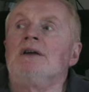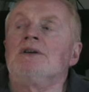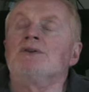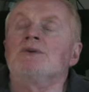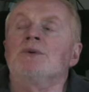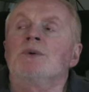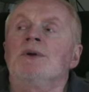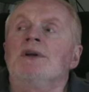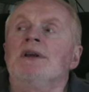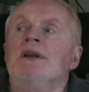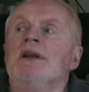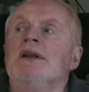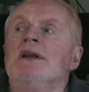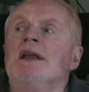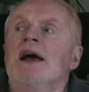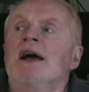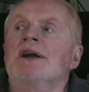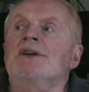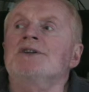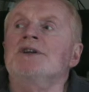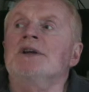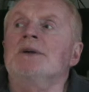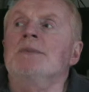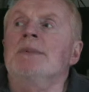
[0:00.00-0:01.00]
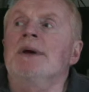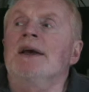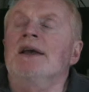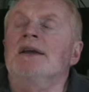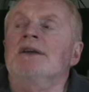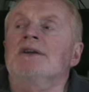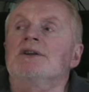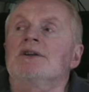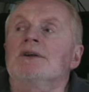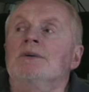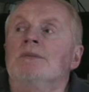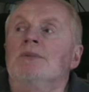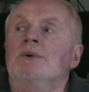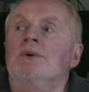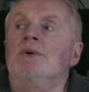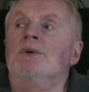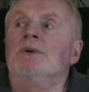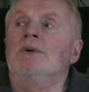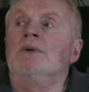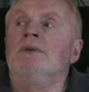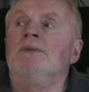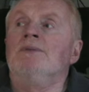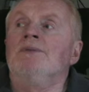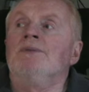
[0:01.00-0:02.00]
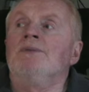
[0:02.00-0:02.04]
So we didn't actually make it to the pole.